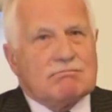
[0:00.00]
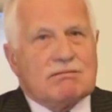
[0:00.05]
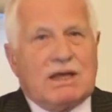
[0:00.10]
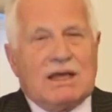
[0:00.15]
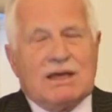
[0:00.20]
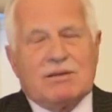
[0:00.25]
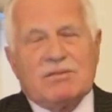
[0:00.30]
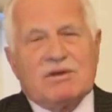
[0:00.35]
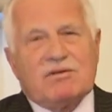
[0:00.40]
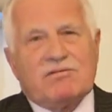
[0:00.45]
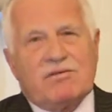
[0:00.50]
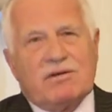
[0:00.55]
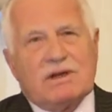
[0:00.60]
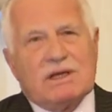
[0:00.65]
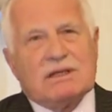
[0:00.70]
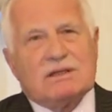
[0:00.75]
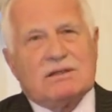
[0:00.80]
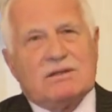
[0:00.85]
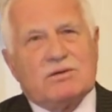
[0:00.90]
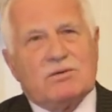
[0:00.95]
I'm
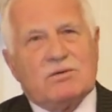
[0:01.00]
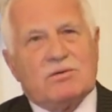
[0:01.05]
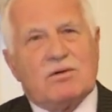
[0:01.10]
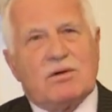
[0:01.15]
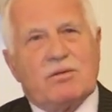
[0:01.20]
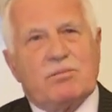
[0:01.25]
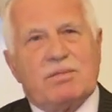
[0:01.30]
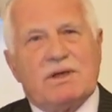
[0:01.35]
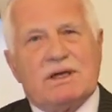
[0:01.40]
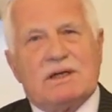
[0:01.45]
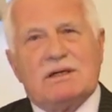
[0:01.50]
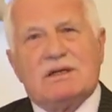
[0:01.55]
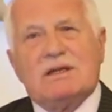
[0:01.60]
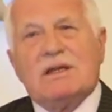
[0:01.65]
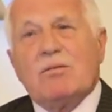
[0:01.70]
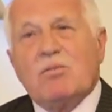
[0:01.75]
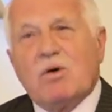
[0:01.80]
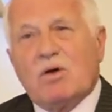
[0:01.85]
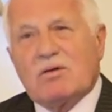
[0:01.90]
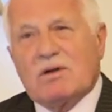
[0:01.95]
afraid, the European
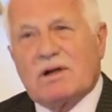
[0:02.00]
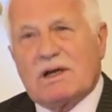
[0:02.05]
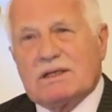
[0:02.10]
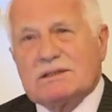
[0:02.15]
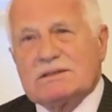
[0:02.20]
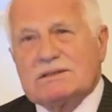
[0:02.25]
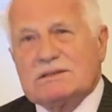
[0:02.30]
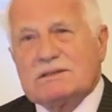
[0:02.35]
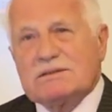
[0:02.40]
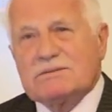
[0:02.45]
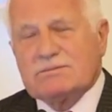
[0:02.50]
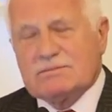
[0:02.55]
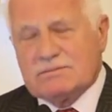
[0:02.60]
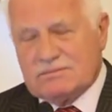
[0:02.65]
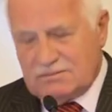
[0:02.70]
Democrats.